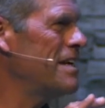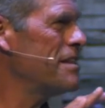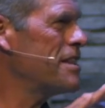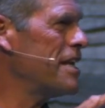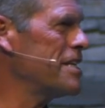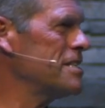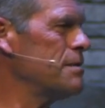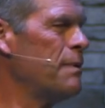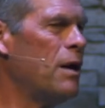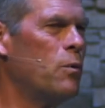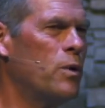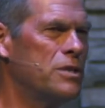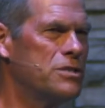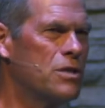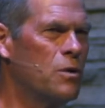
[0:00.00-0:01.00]
things about
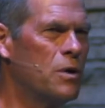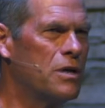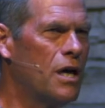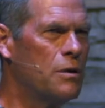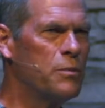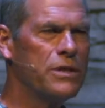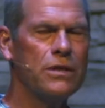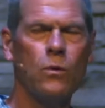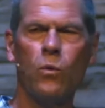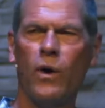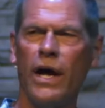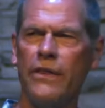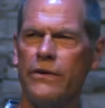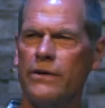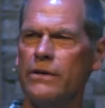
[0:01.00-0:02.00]
what's going on with the
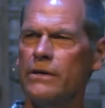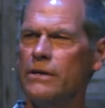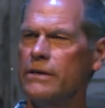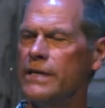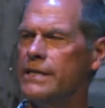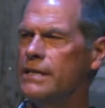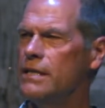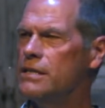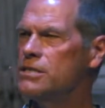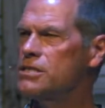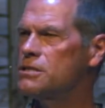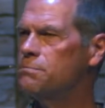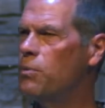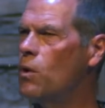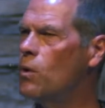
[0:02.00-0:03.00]
weather and
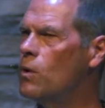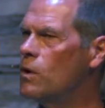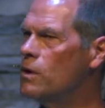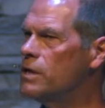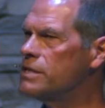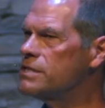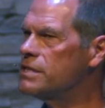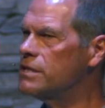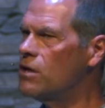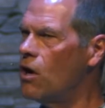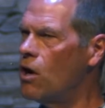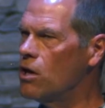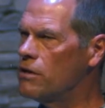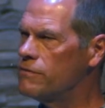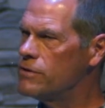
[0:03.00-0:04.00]
sports and
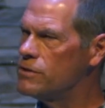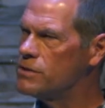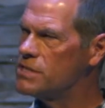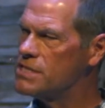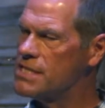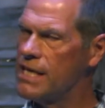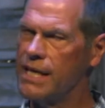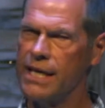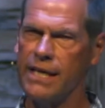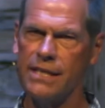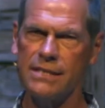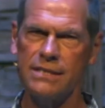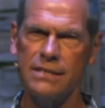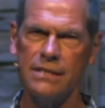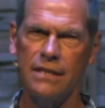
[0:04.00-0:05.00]
all of those
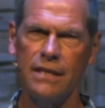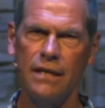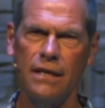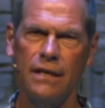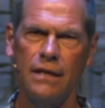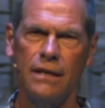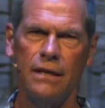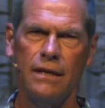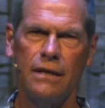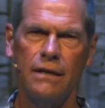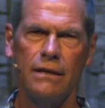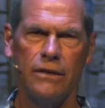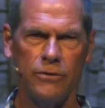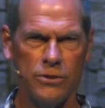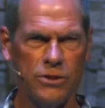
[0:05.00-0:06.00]
things.
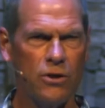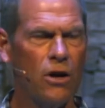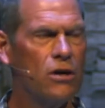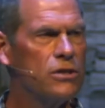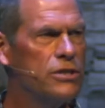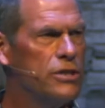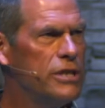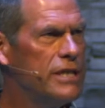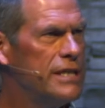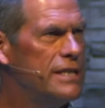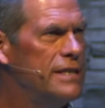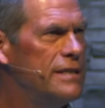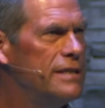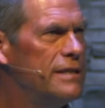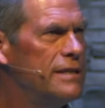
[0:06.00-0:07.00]
Those are all good.